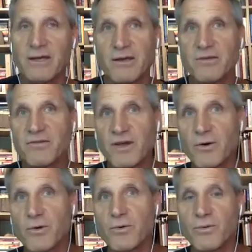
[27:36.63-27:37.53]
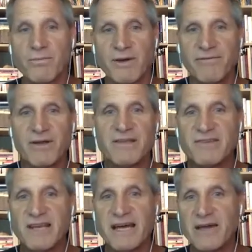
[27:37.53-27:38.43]
So my friends
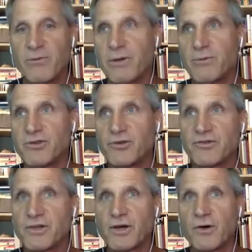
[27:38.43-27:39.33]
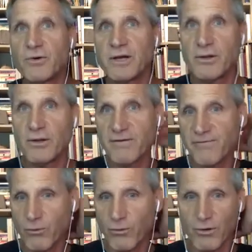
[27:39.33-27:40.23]
and I, we would just go and look
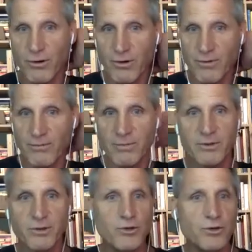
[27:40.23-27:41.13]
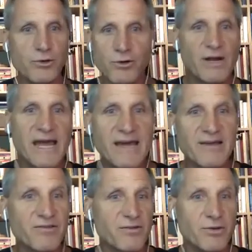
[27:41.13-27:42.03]
for new
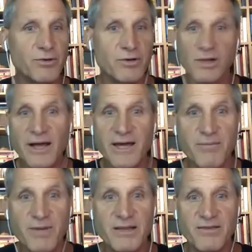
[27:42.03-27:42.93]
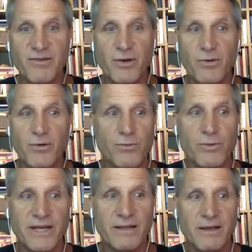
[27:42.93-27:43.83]
crags to climb. And so
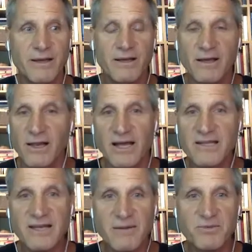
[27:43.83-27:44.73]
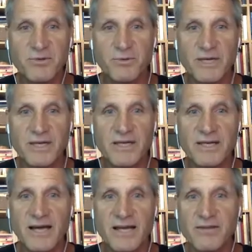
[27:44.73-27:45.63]
a lot of times we
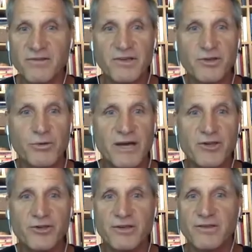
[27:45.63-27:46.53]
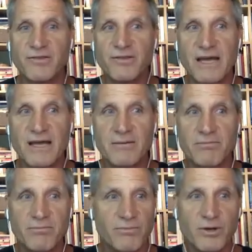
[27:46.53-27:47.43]
got into situations that,
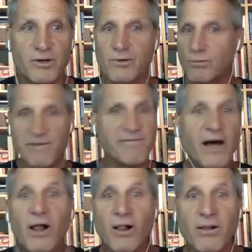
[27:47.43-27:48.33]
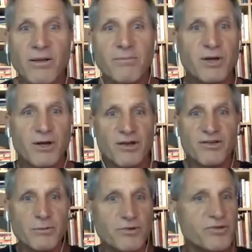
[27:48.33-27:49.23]
you know, we fell
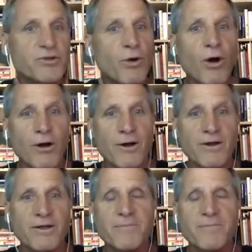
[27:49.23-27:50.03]
because it was too hard.